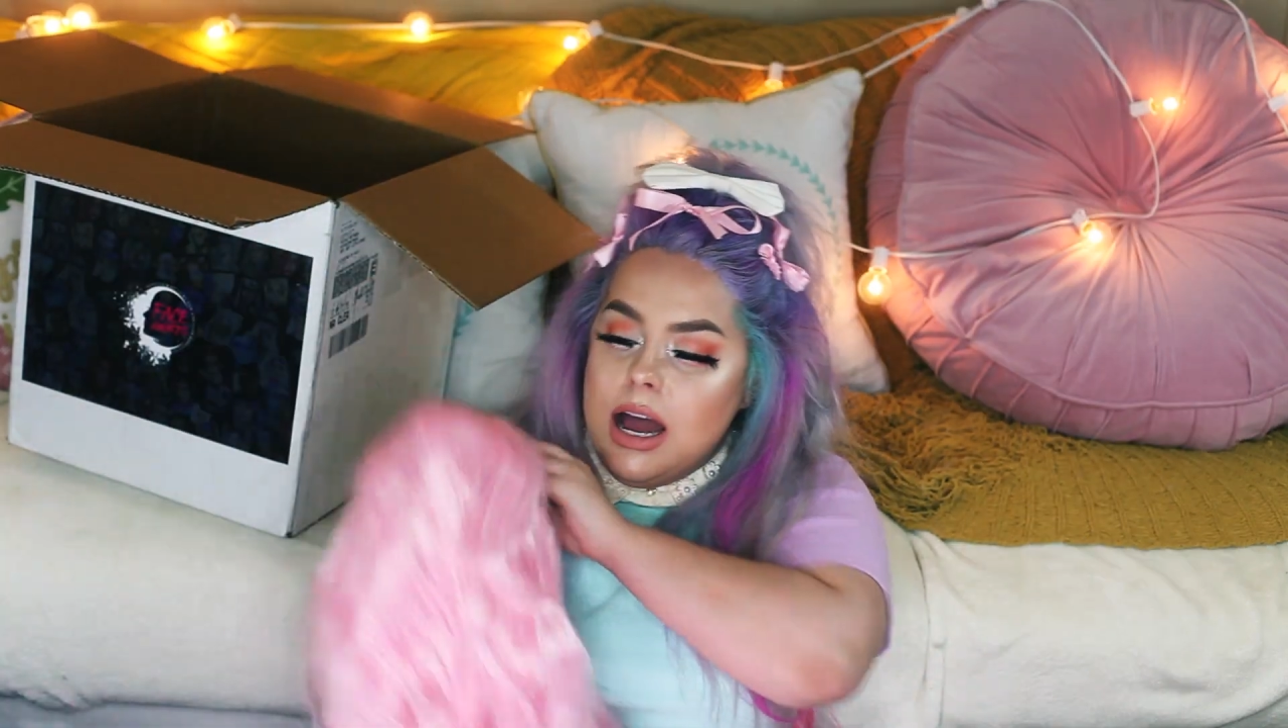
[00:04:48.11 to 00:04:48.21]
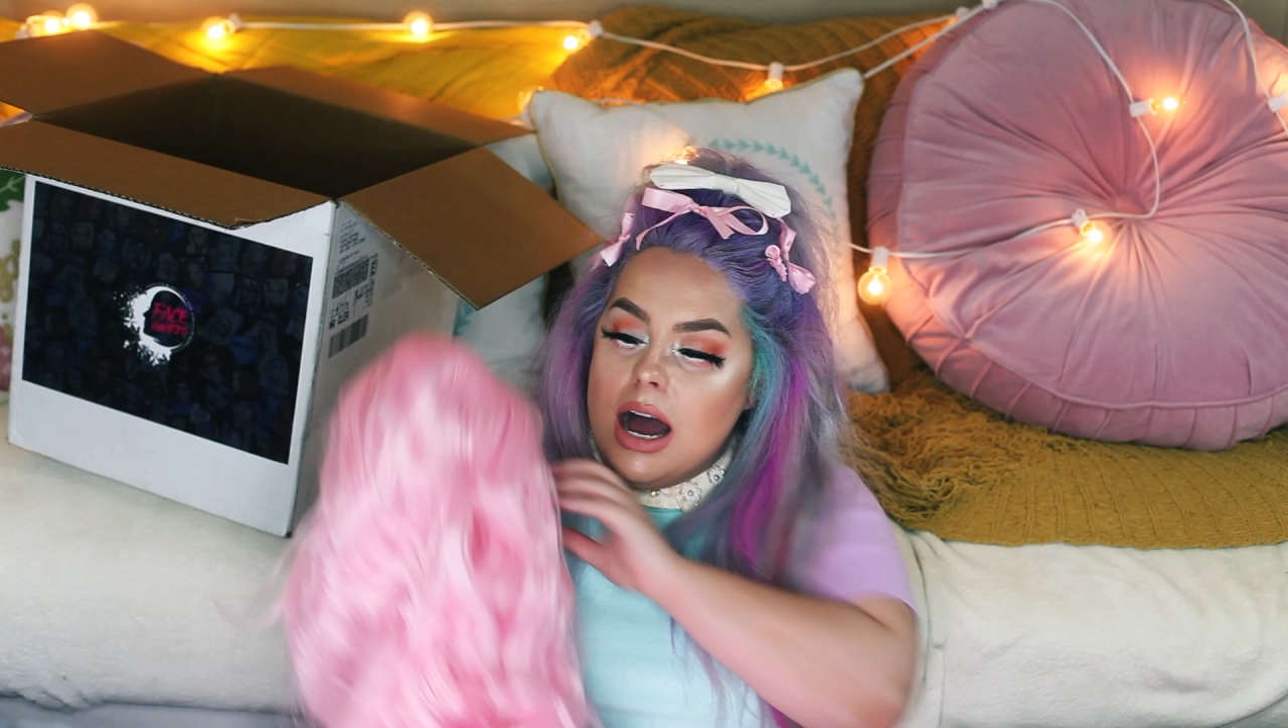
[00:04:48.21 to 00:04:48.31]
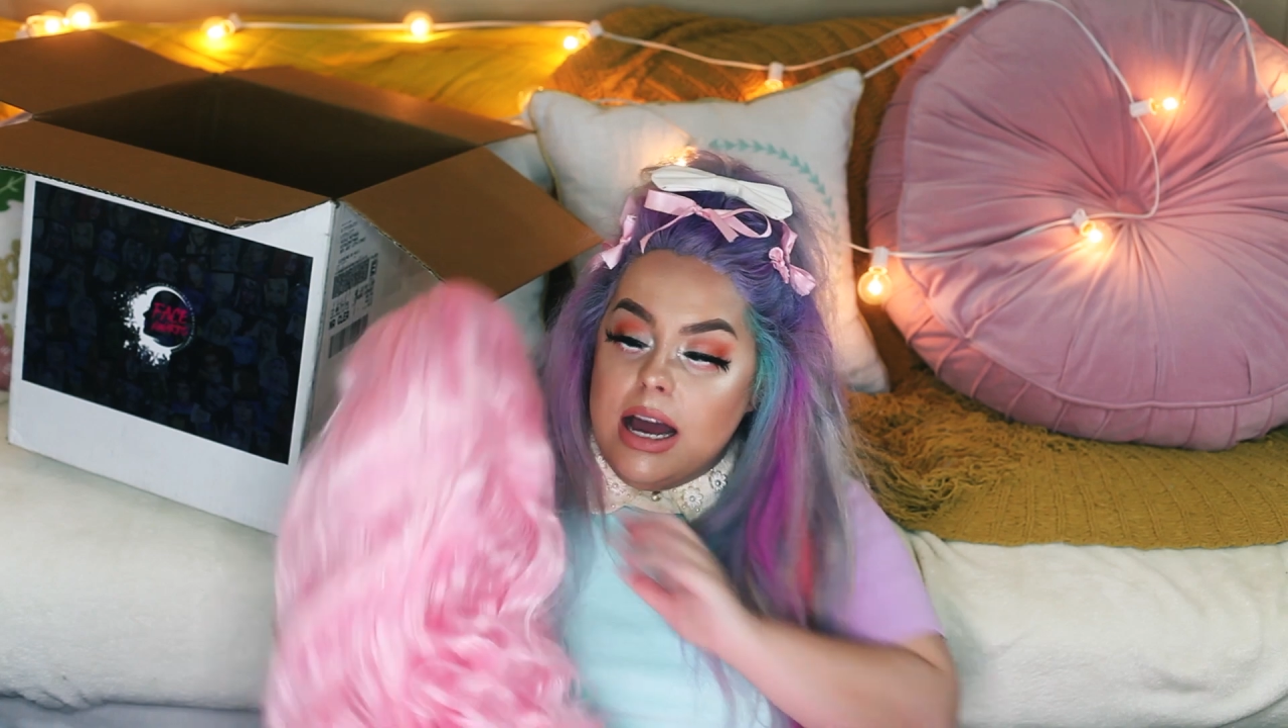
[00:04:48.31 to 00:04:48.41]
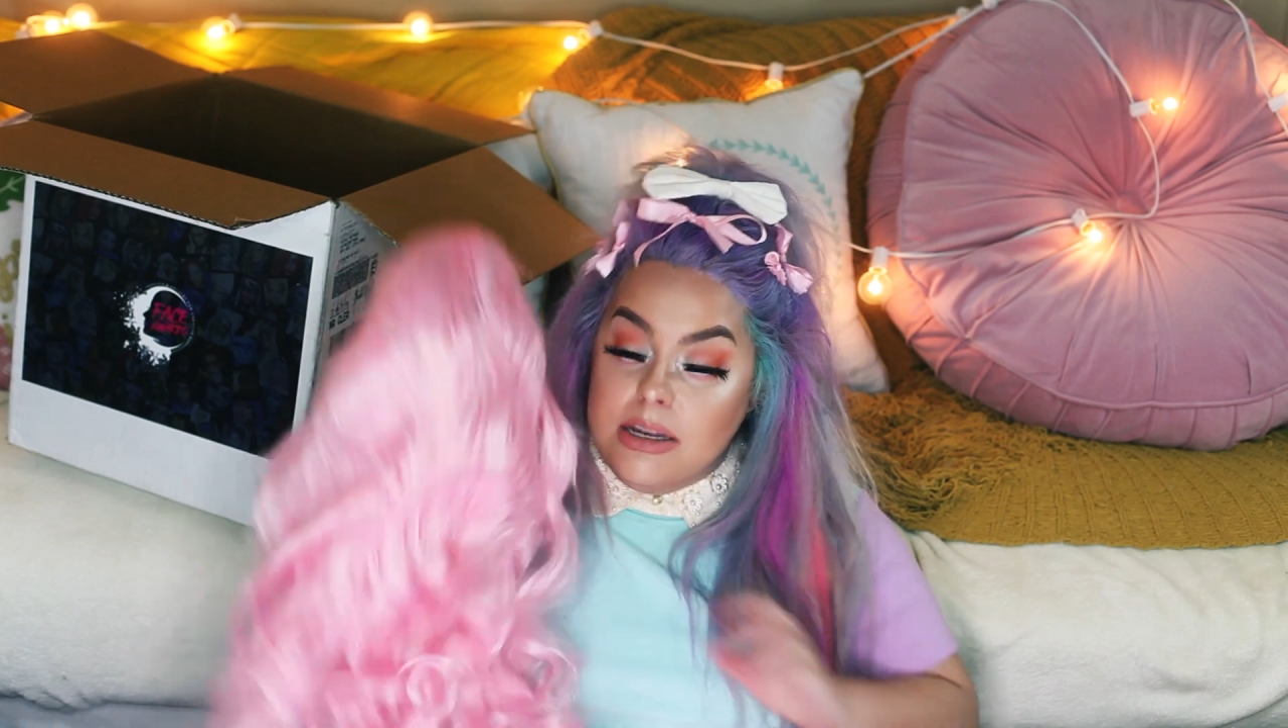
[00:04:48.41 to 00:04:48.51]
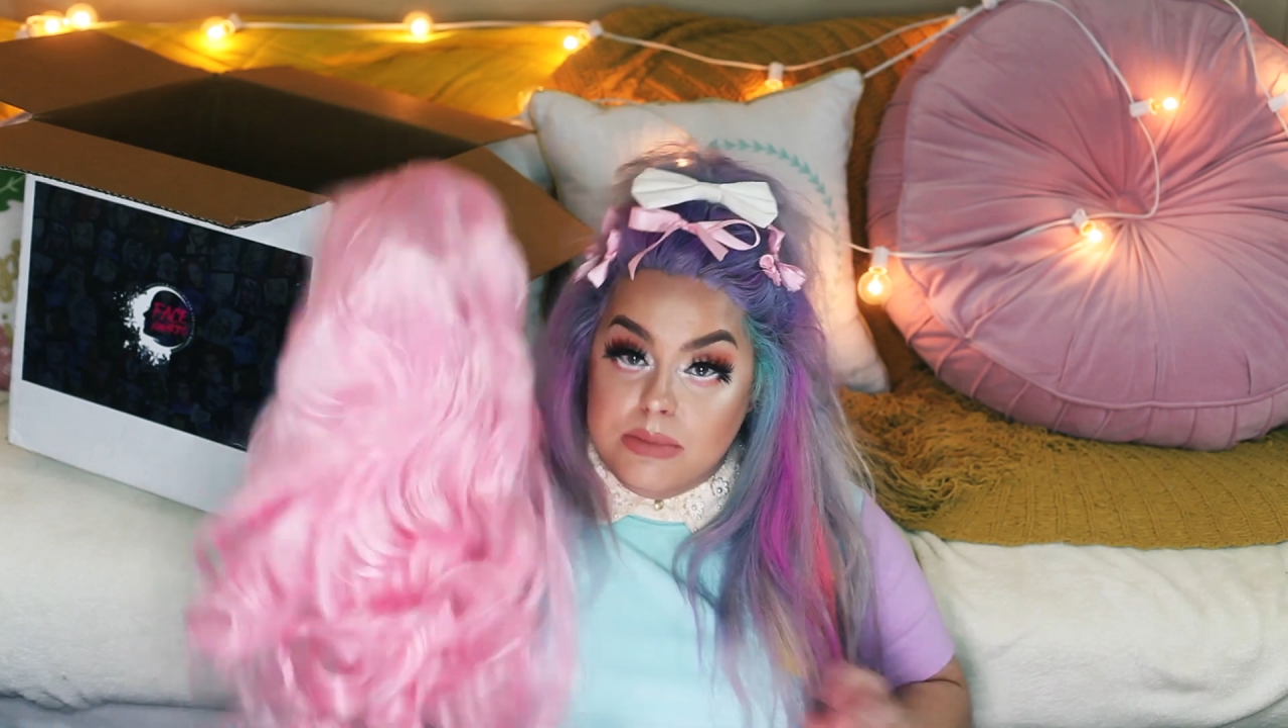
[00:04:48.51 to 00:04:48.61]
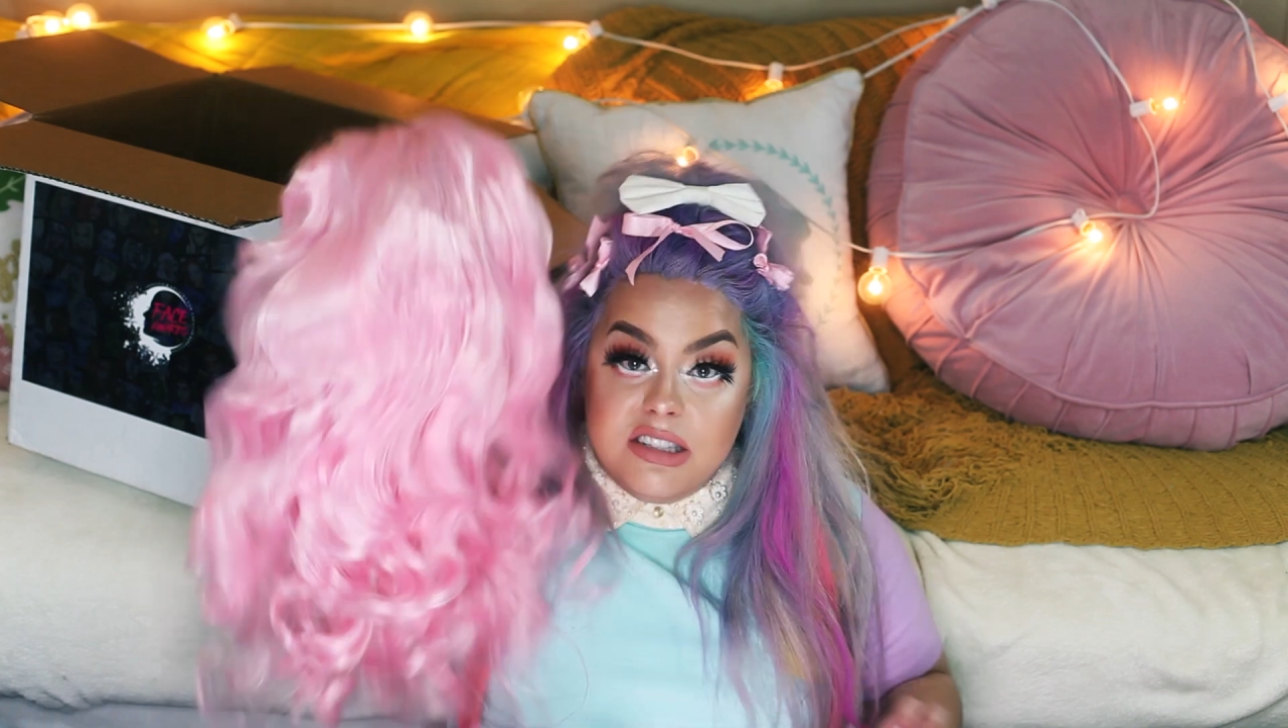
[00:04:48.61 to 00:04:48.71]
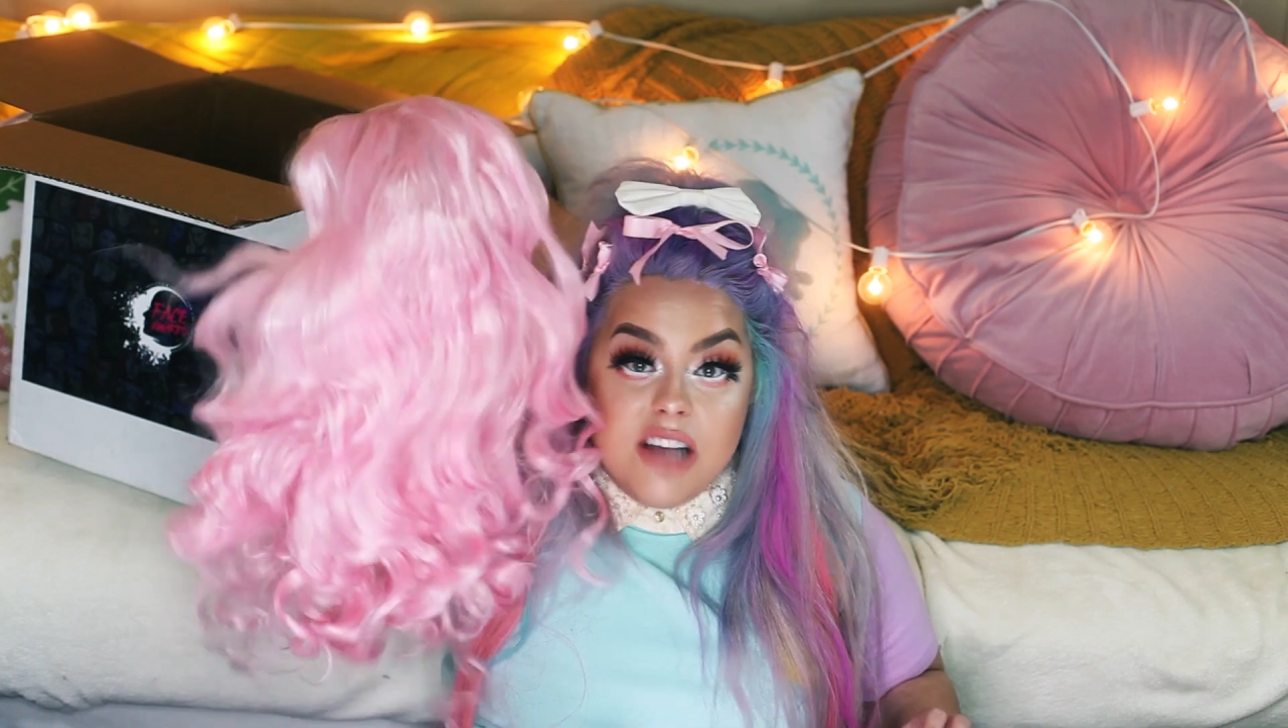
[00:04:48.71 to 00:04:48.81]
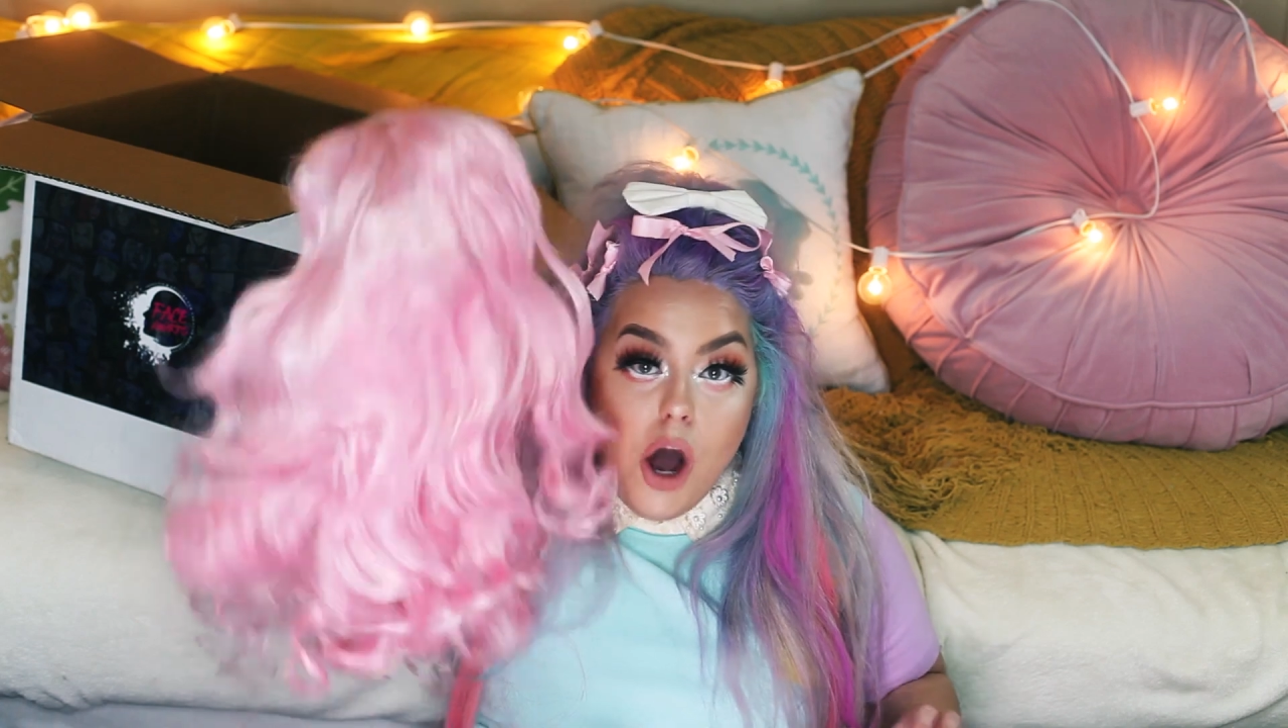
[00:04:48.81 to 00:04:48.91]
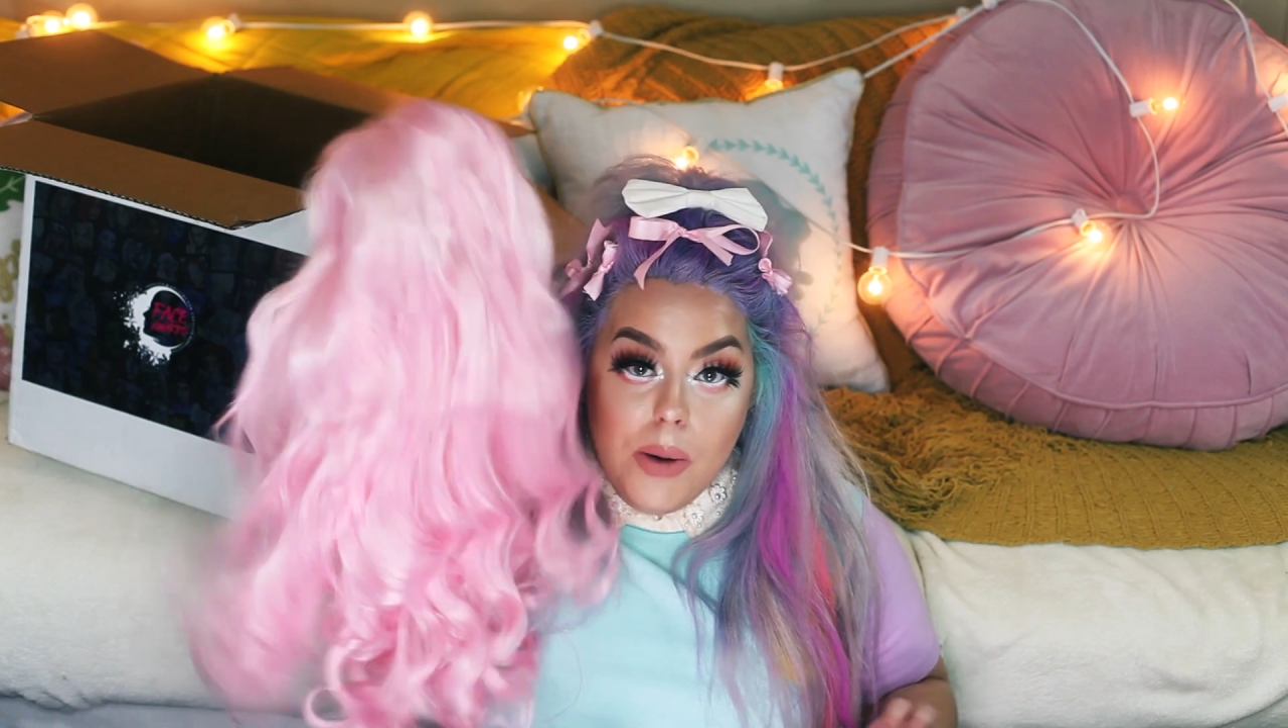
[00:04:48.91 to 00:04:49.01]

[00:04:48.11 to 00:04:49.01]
I am so